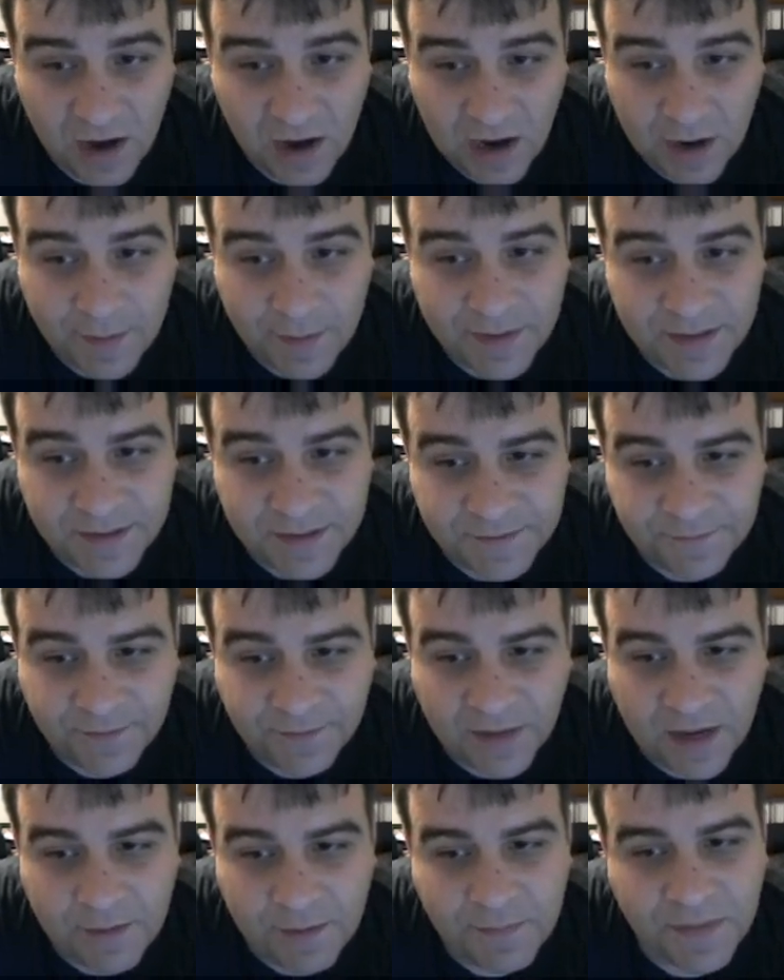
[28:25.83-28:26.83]
I mean, this
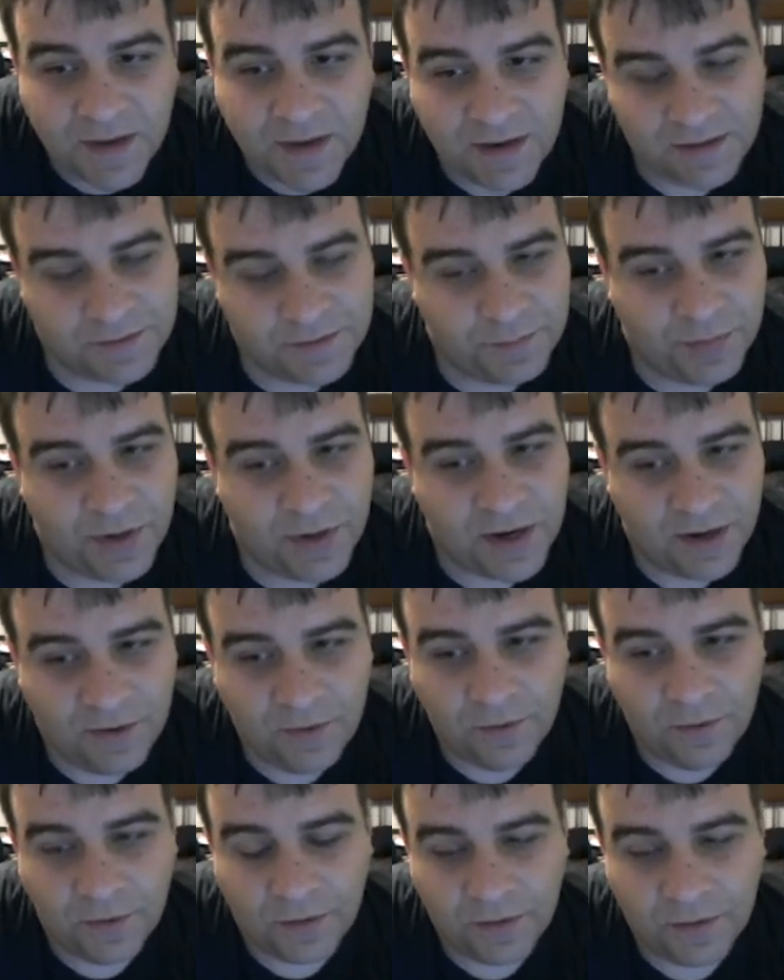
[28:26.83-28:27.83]
flame thing is pretty
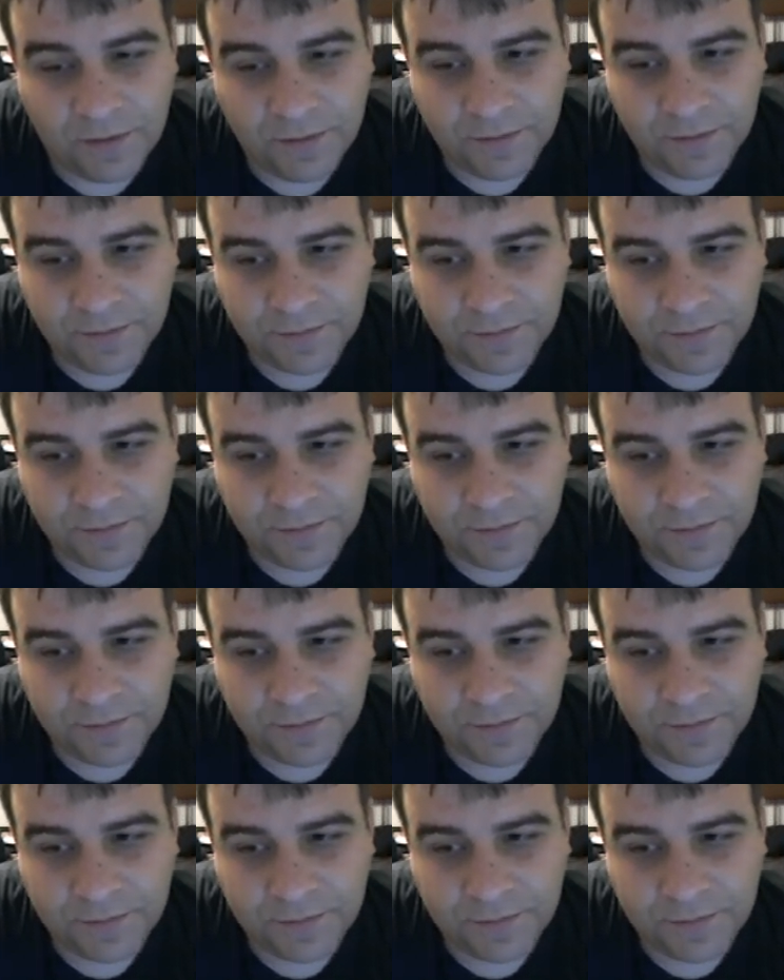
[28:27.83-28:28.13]
cool.